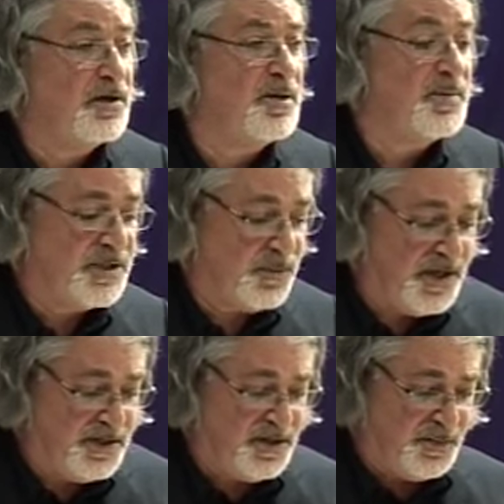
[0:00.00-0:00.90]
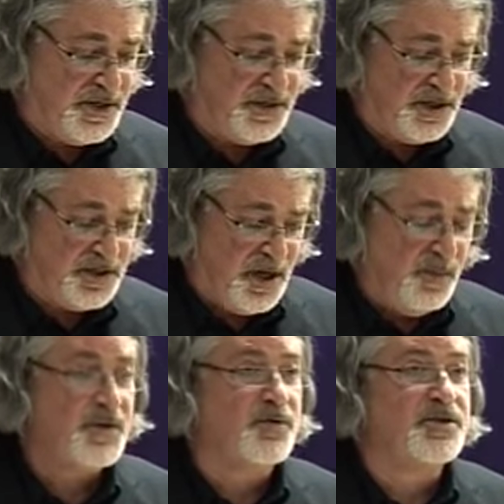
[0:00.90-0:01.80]
not only between species,
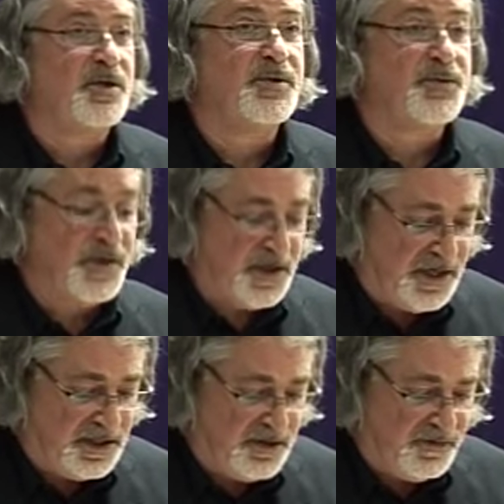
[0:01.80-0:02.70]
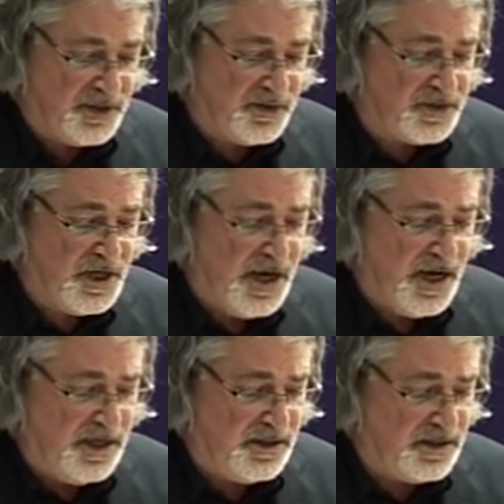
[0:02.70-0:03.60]
but also between individuals
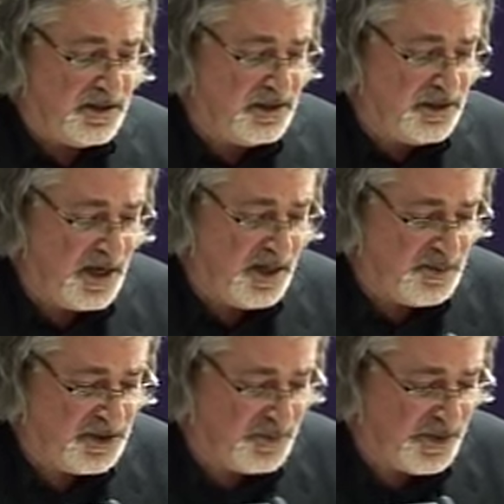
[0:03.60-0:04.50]
in the same